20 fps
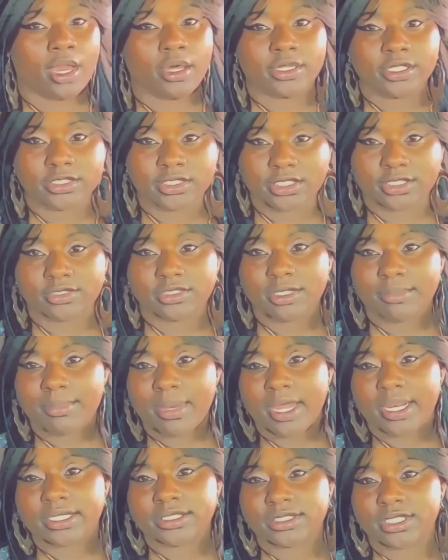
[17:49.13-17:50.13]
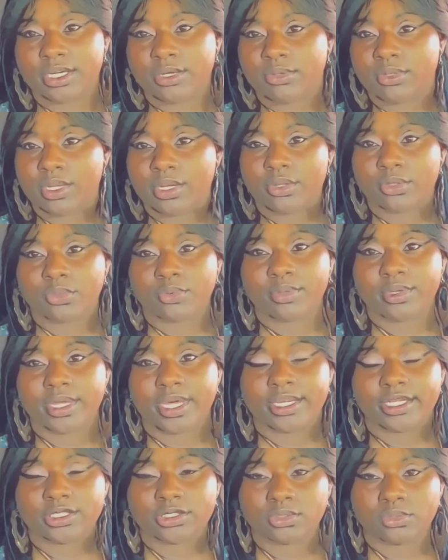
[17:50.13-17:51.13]
listen, if somebody tell you that a
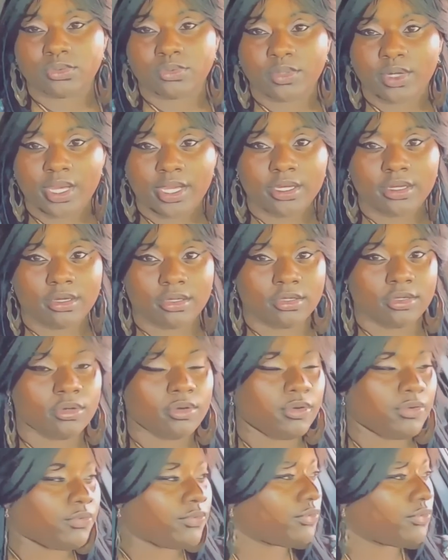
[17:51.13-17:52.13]
392 ain't enough,